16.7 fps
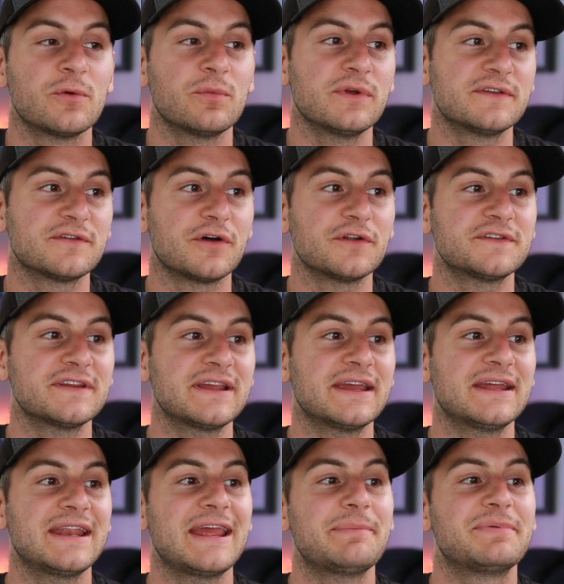resulting
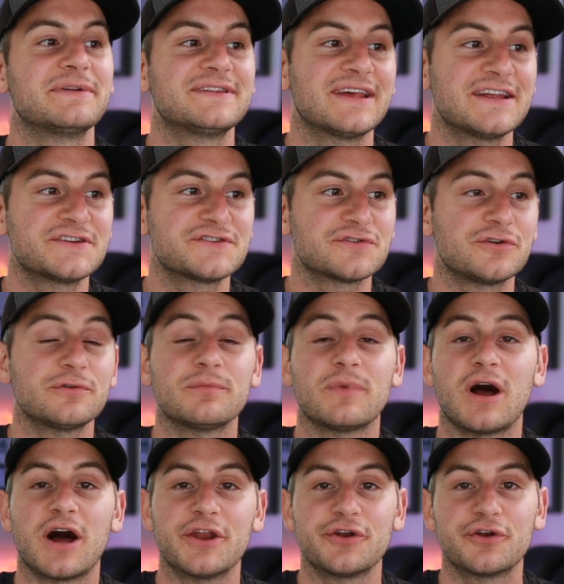in a
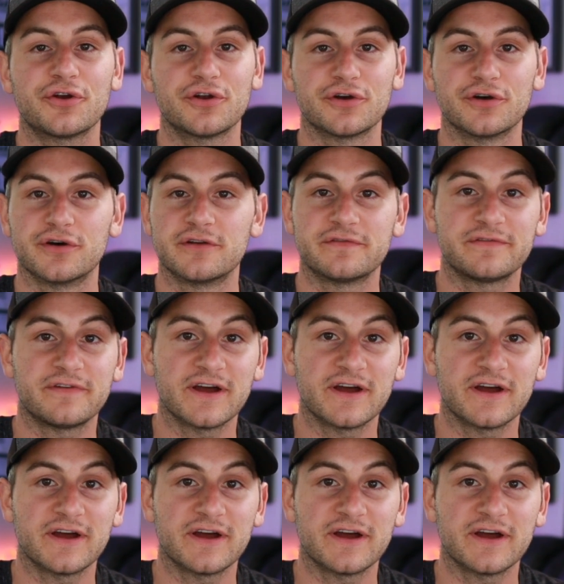potential underhood